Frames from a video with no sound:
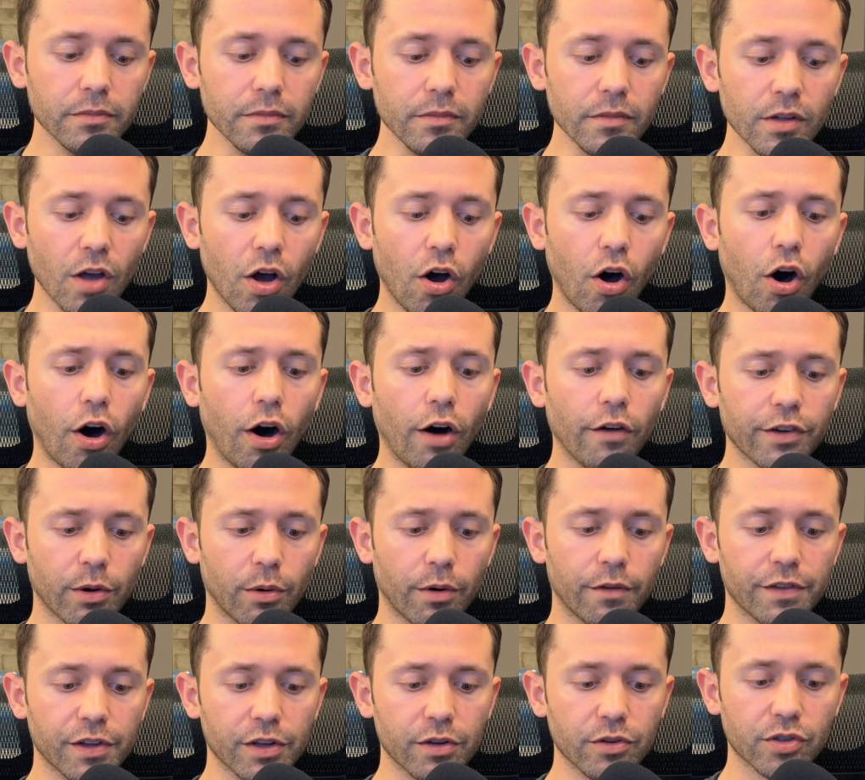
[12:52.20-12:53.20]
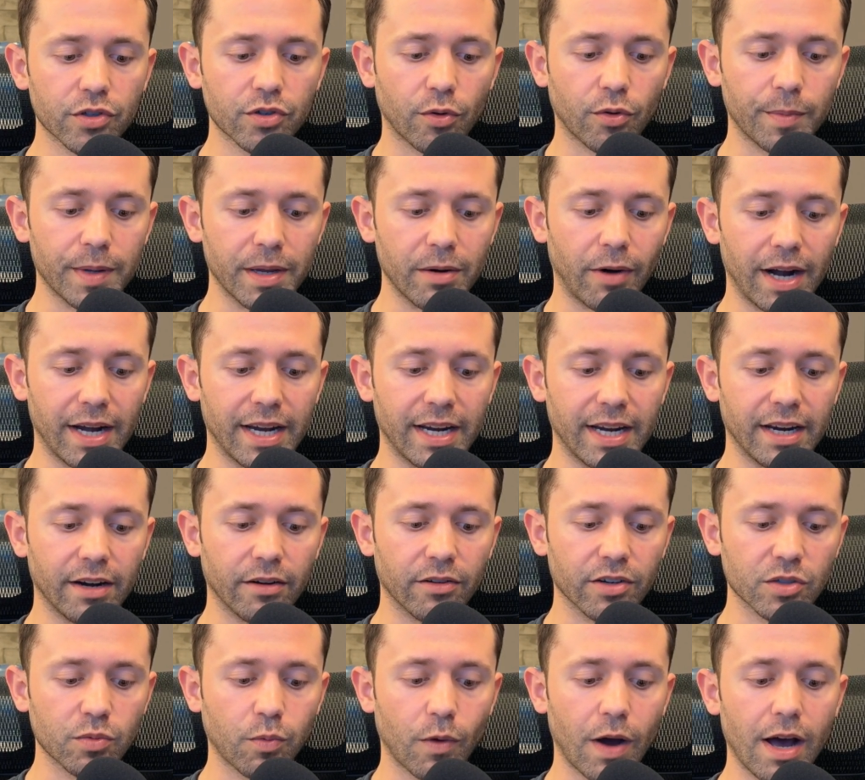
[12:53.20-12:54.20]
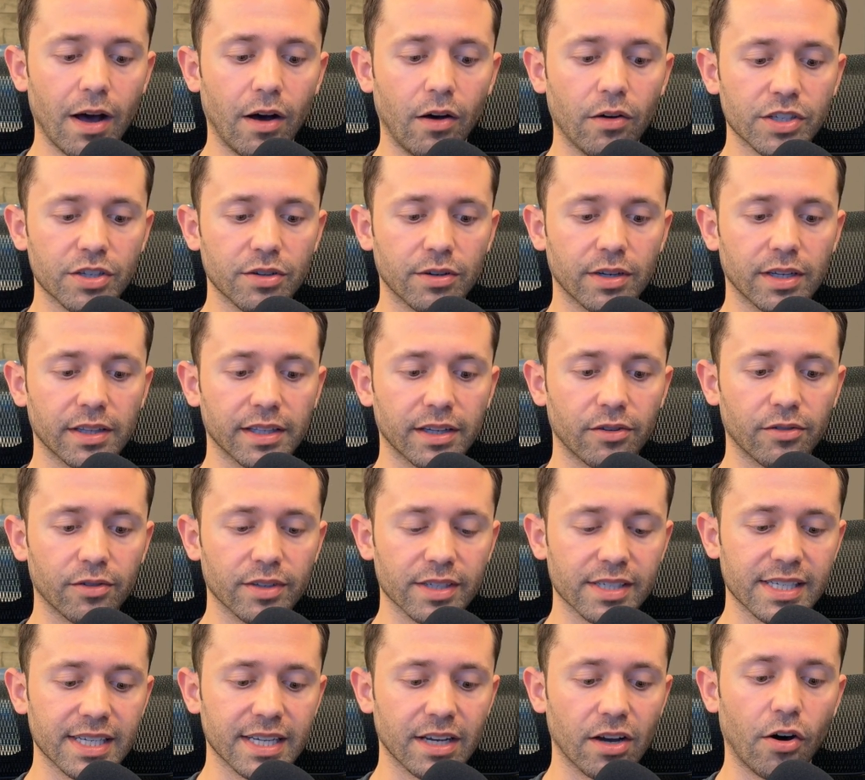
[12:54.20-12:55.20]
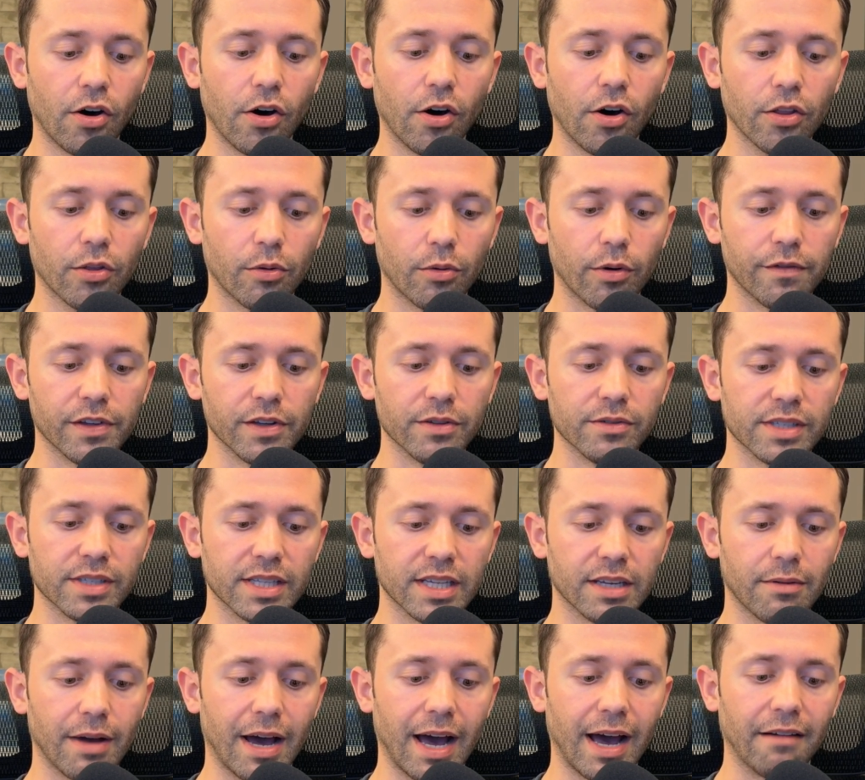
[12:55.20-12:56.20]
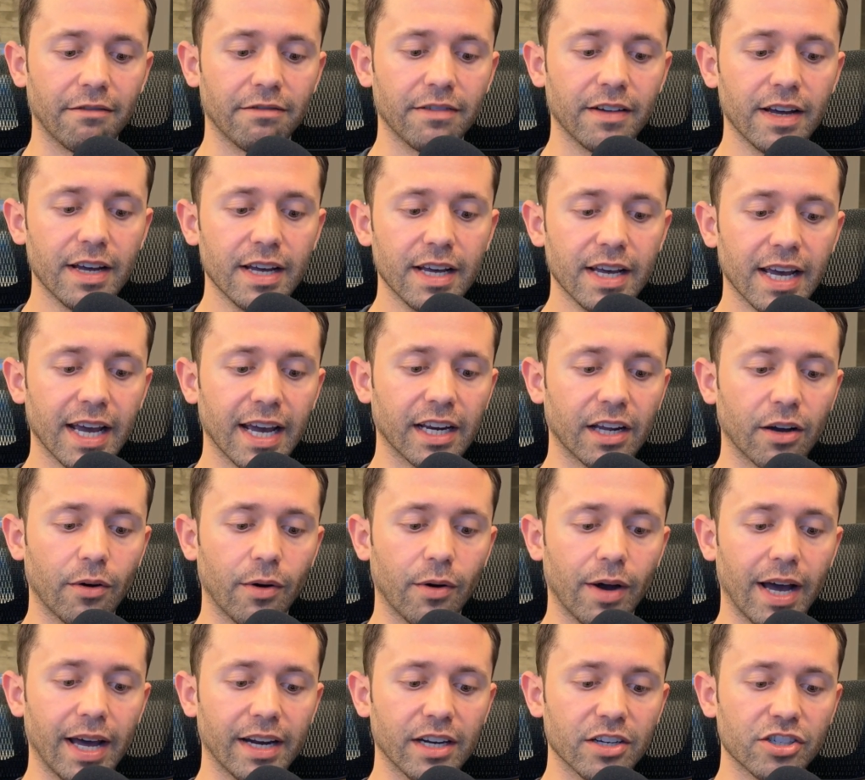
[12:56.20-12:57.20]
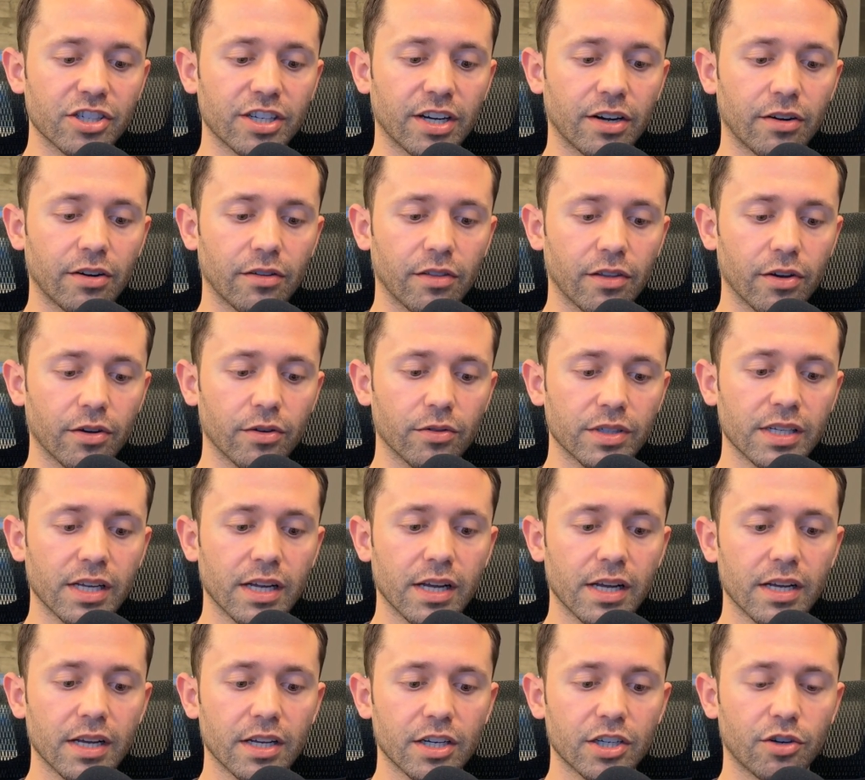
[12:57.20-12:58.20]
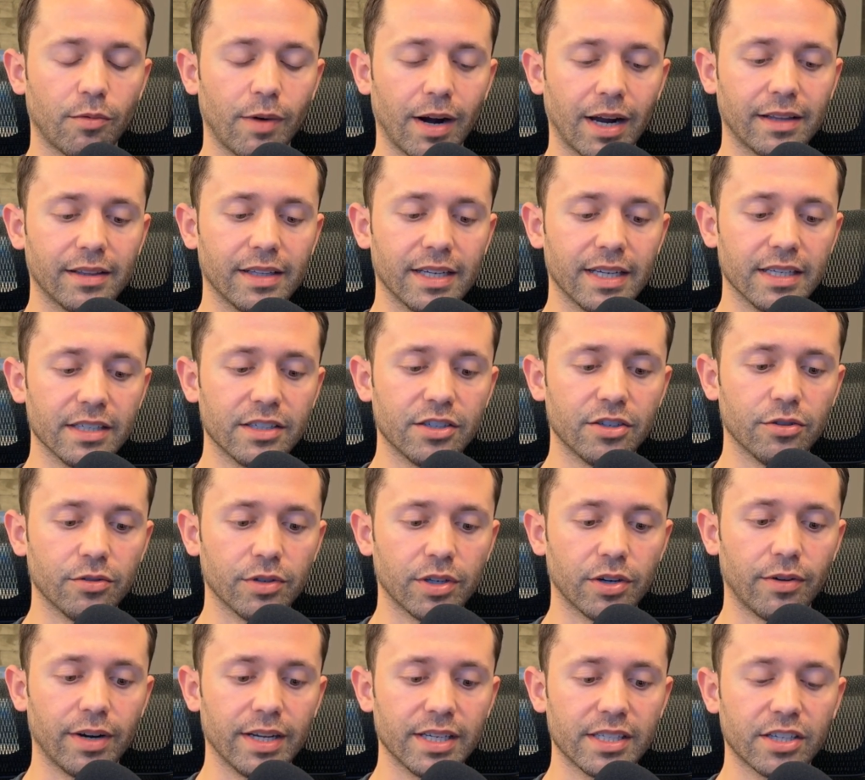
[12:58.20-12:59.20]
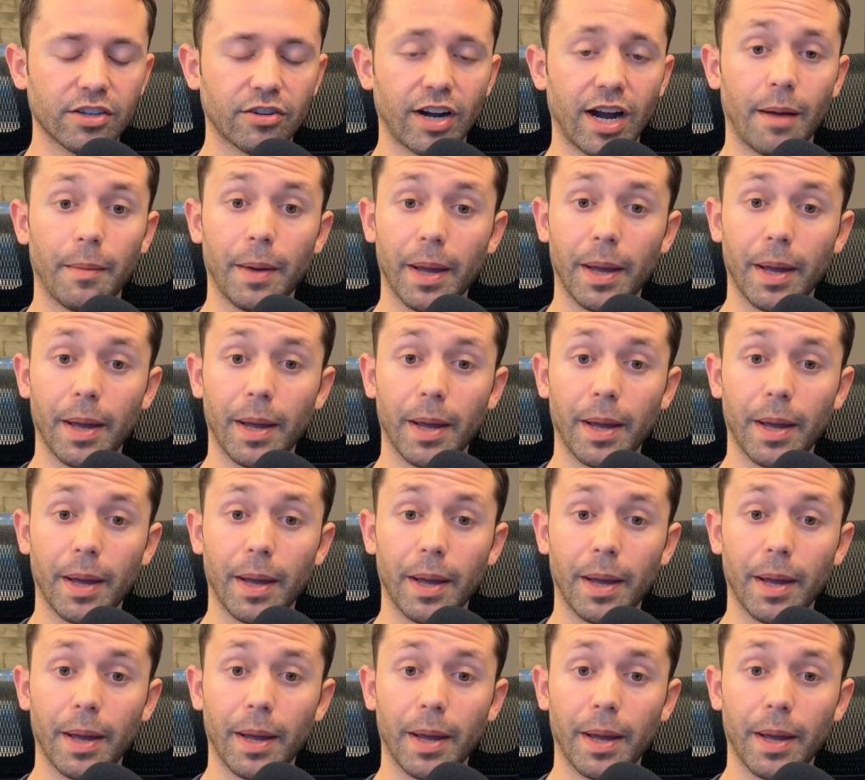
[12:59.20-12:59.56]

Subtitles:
All of your reviews will be right here as well. So you can literally see all the reviews that you have and go ahead and share those directly to your Instagram.